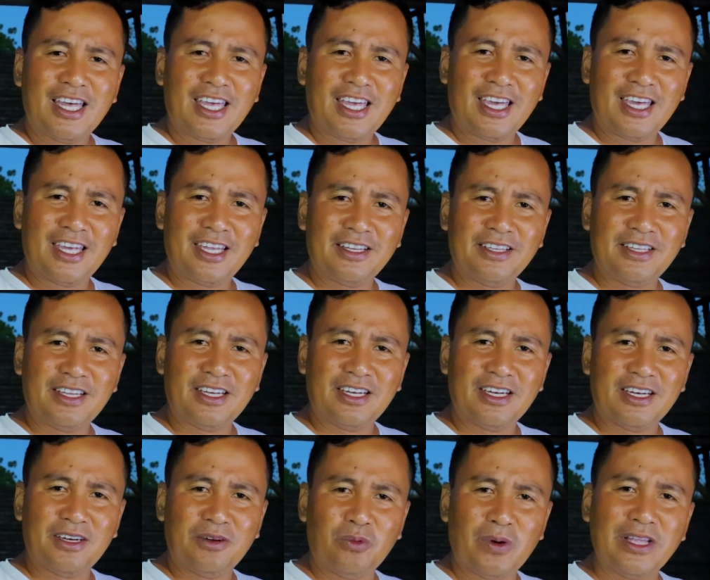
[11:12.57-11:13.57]
And
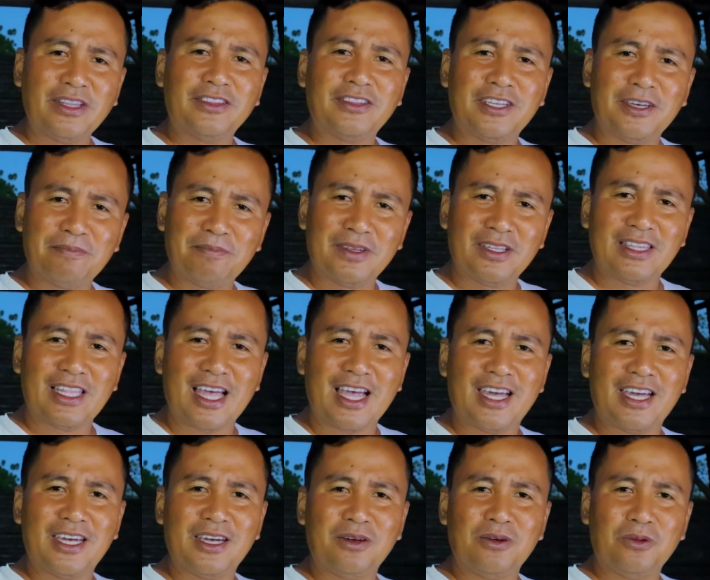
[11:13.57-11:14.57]
one tip that
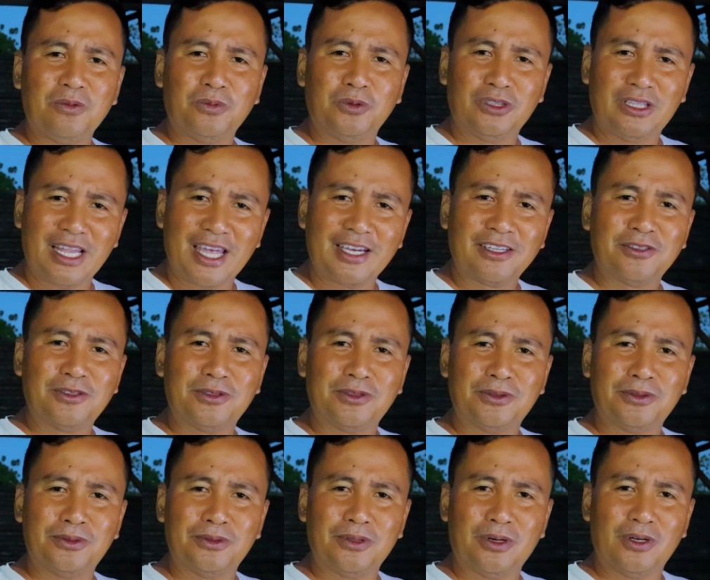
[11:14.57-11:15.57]
I would like
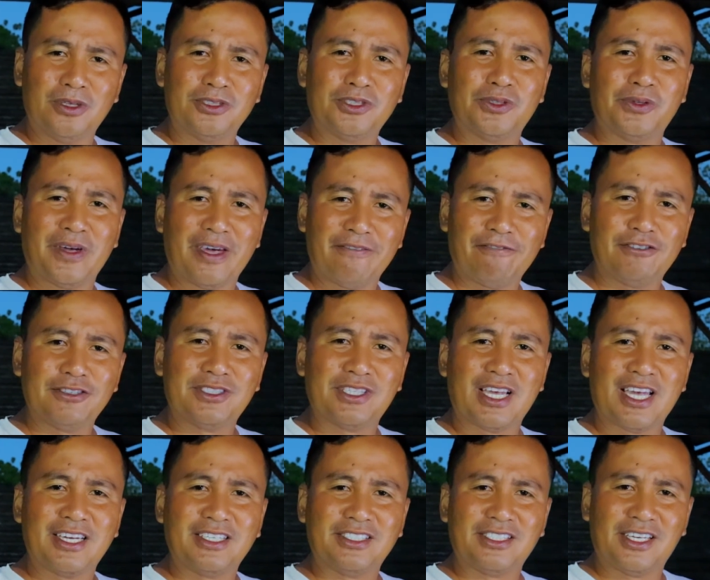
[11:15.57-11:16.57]
to also
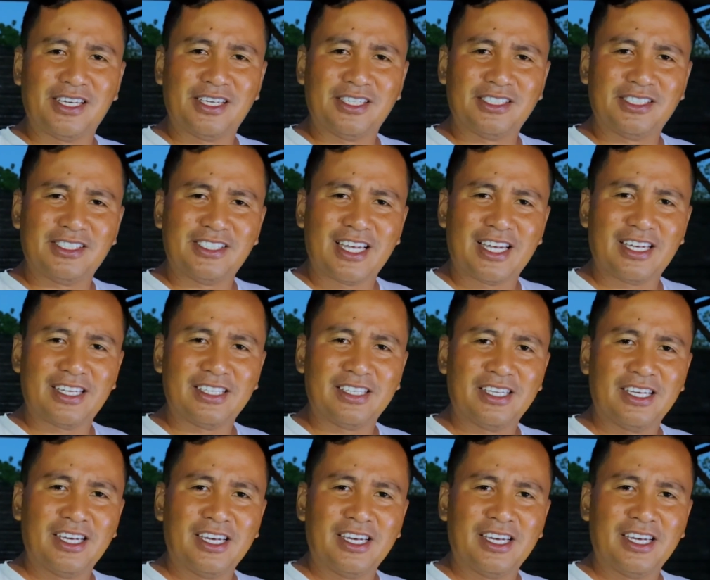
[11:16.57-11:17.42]
emphasize is that